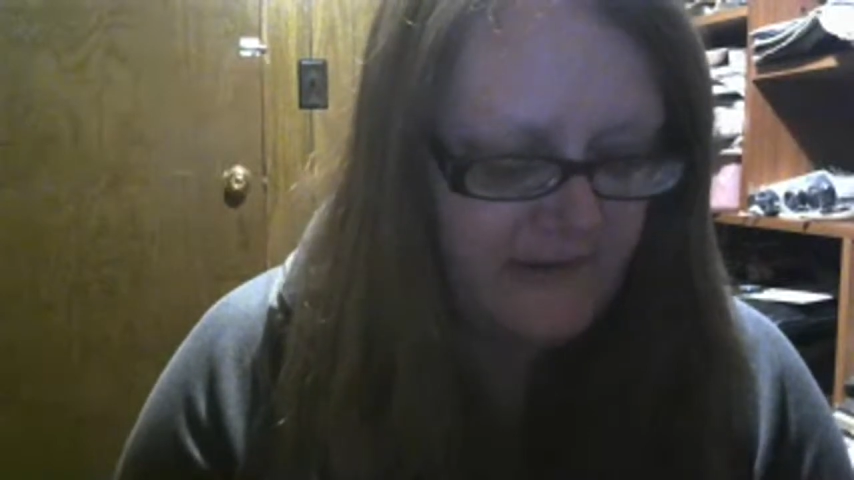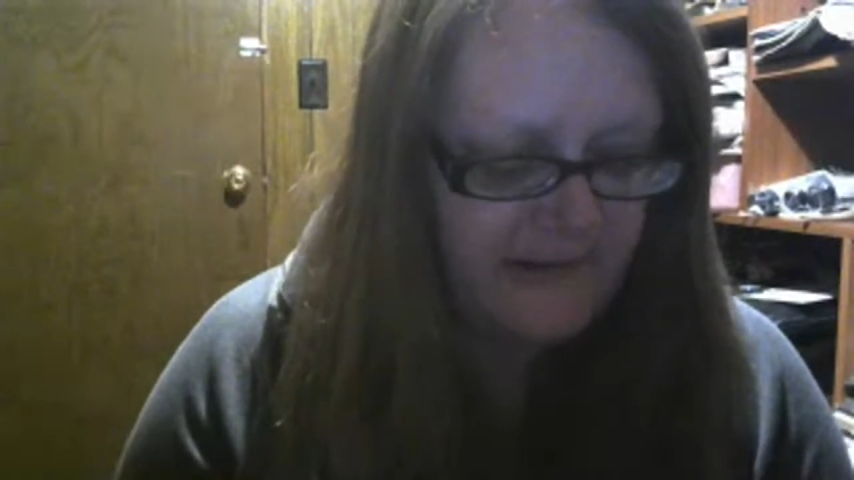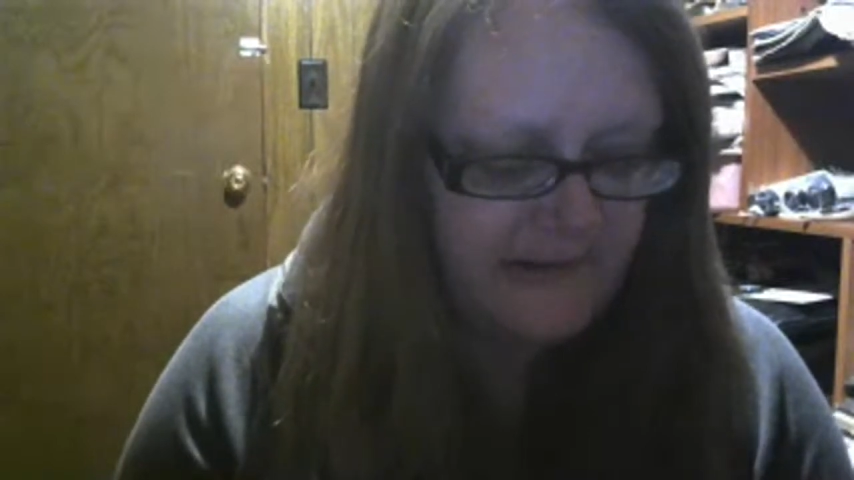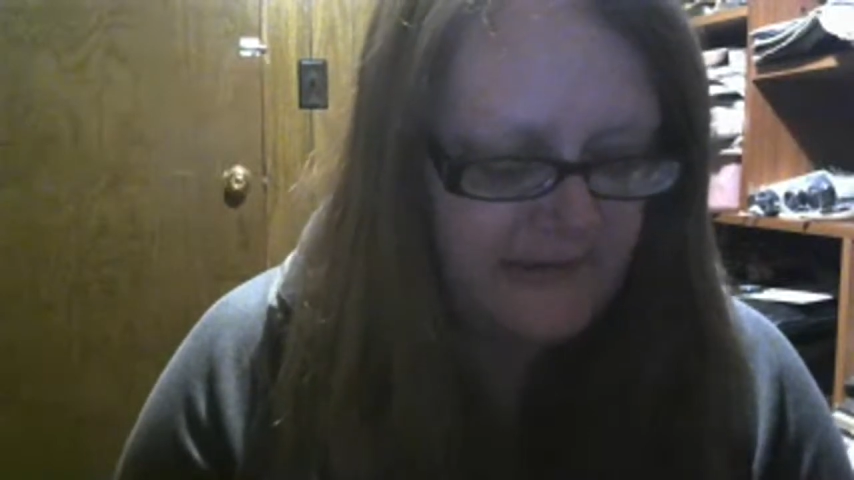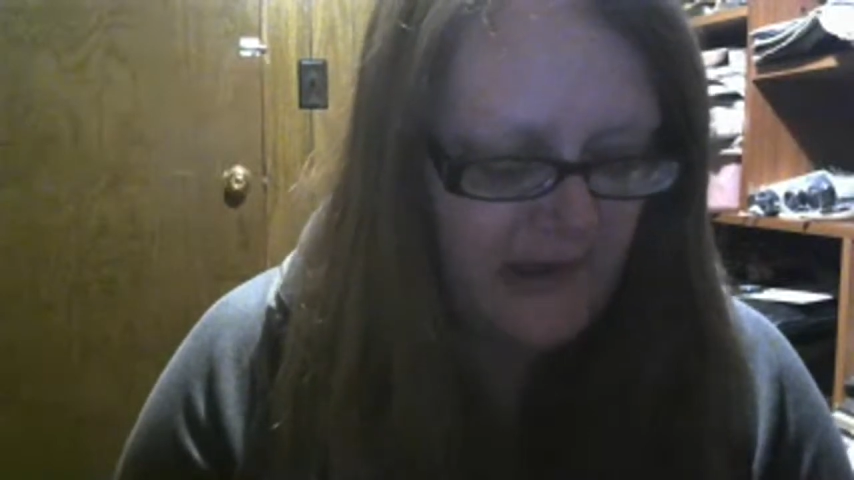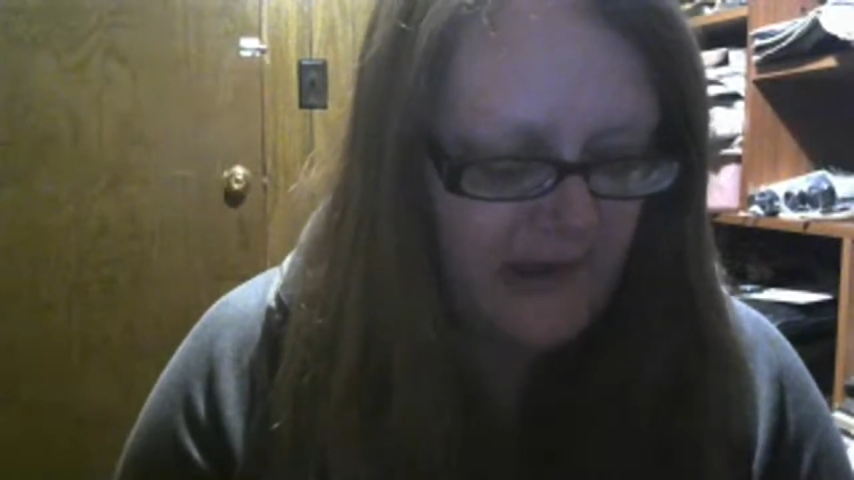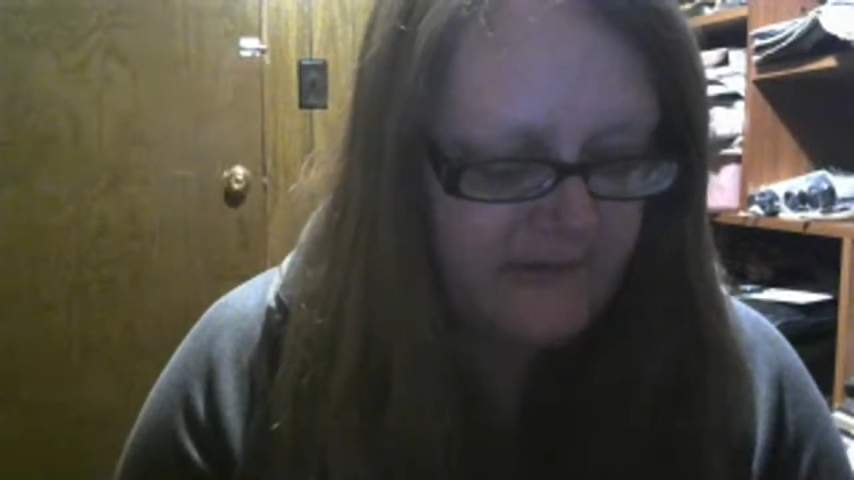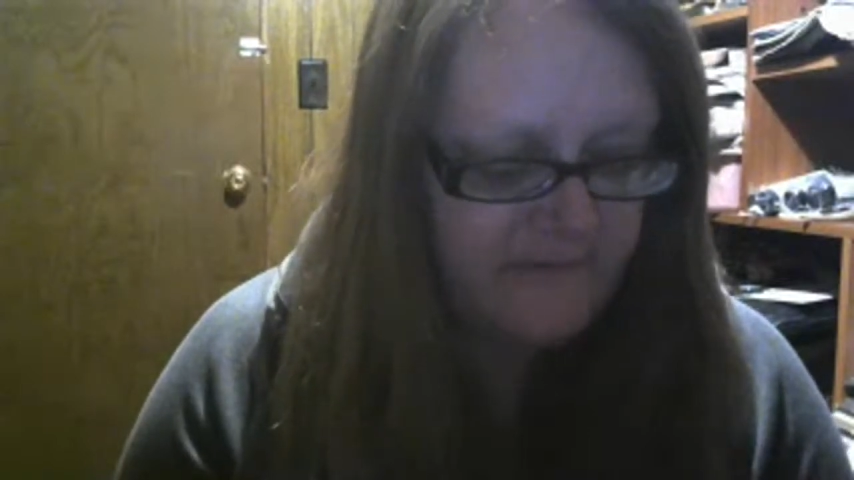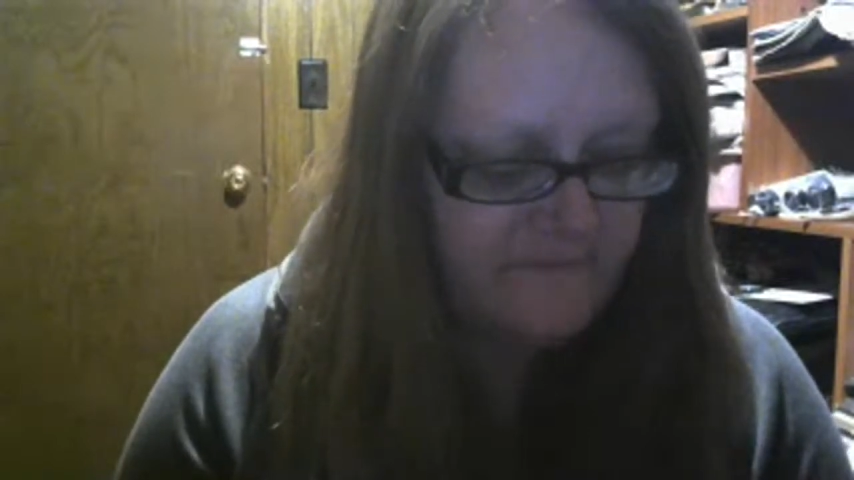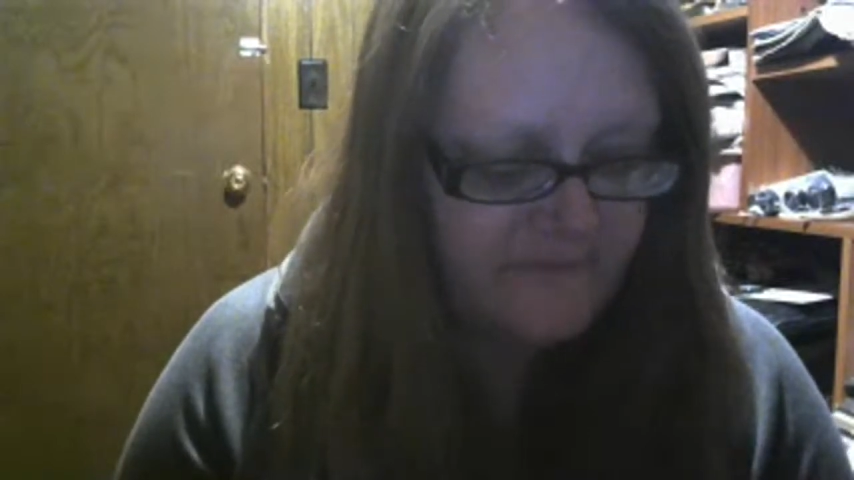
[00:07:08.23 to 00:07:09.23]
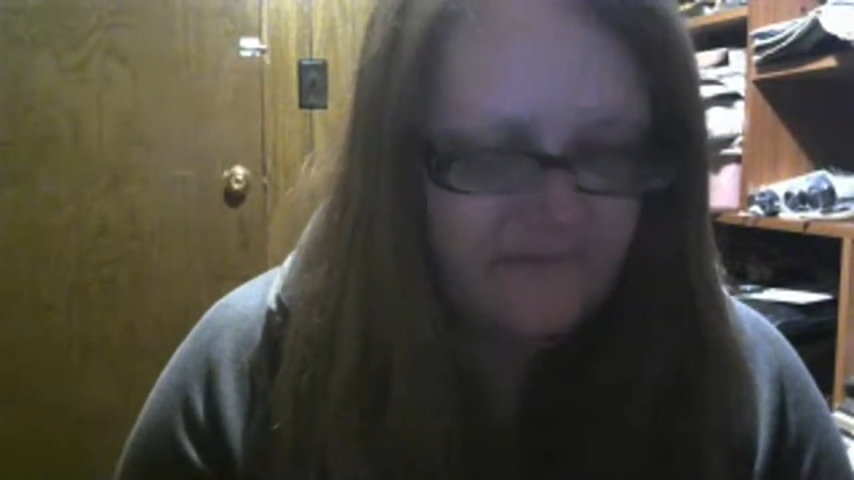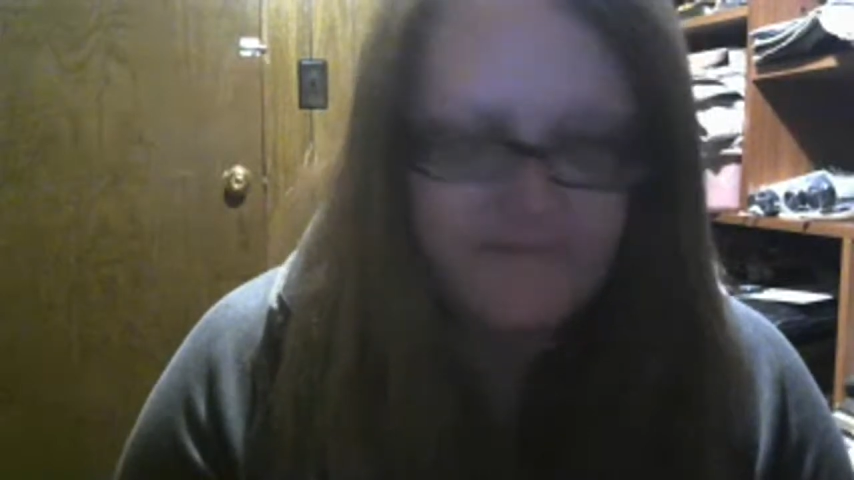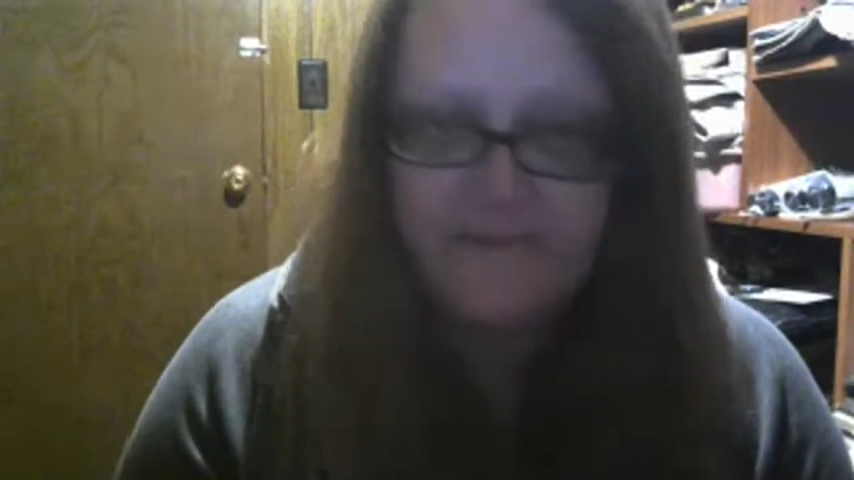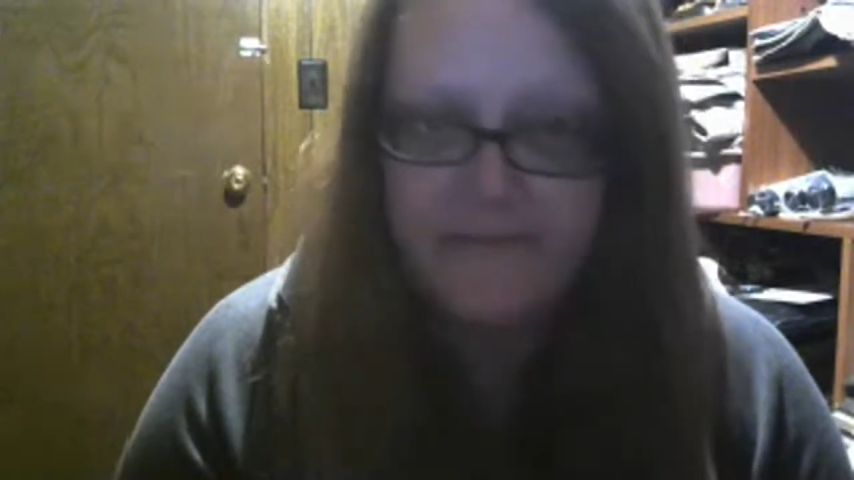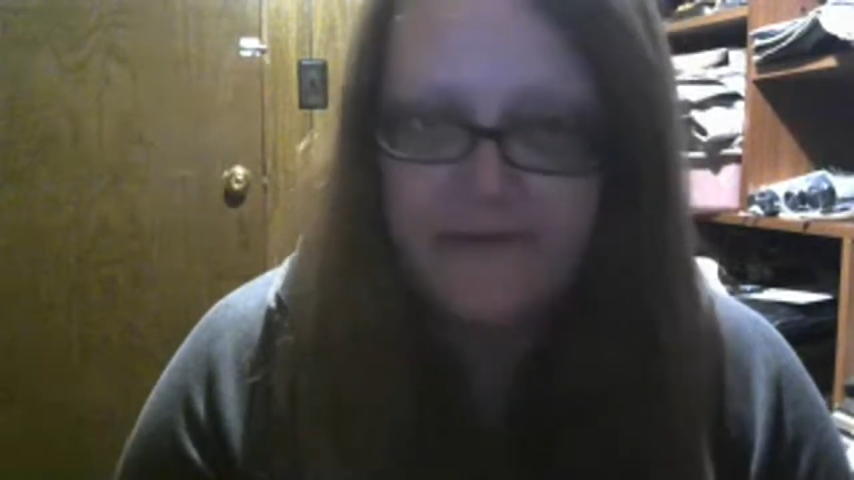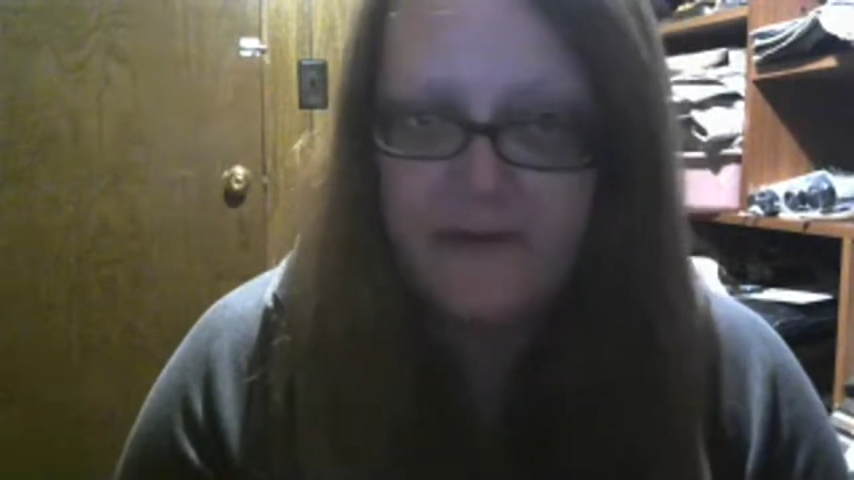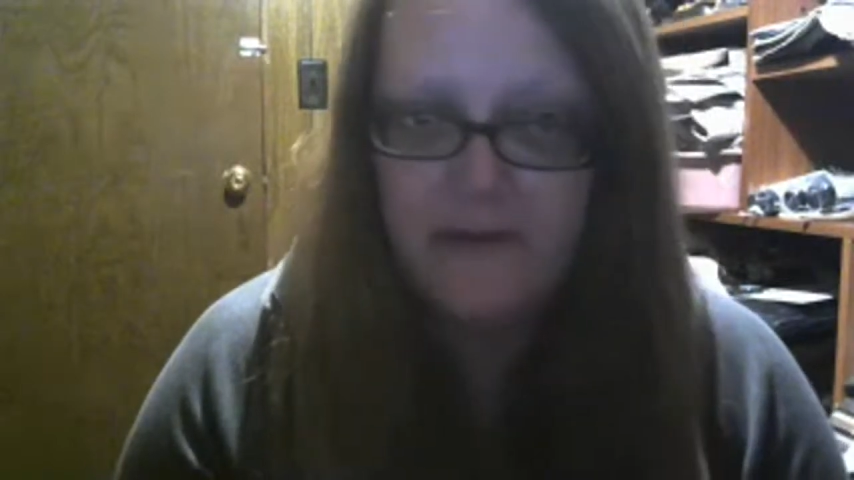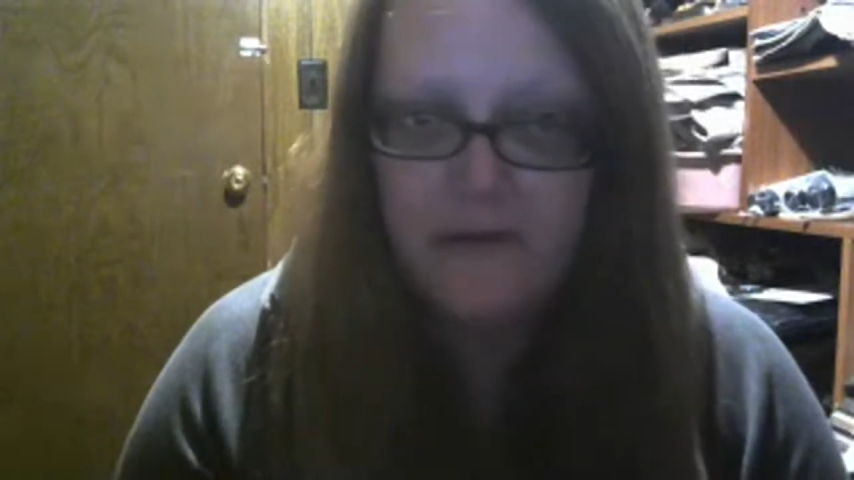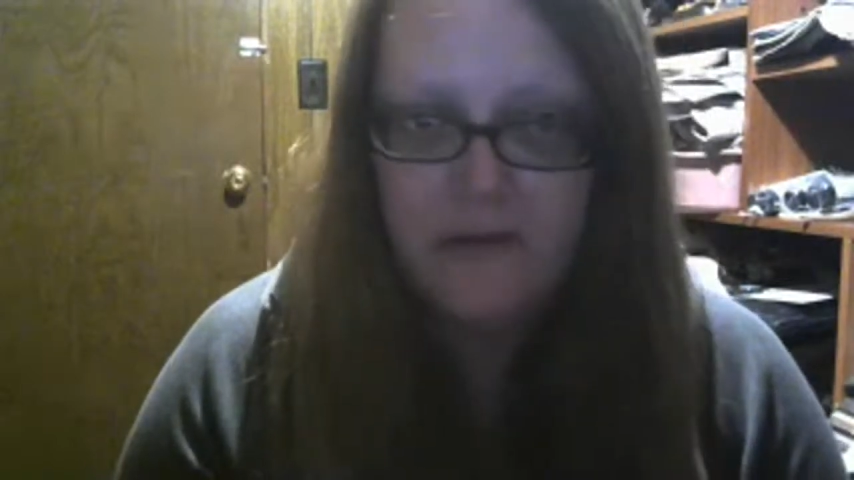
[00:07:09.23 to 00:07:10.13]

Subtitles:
thinking that I could have done something.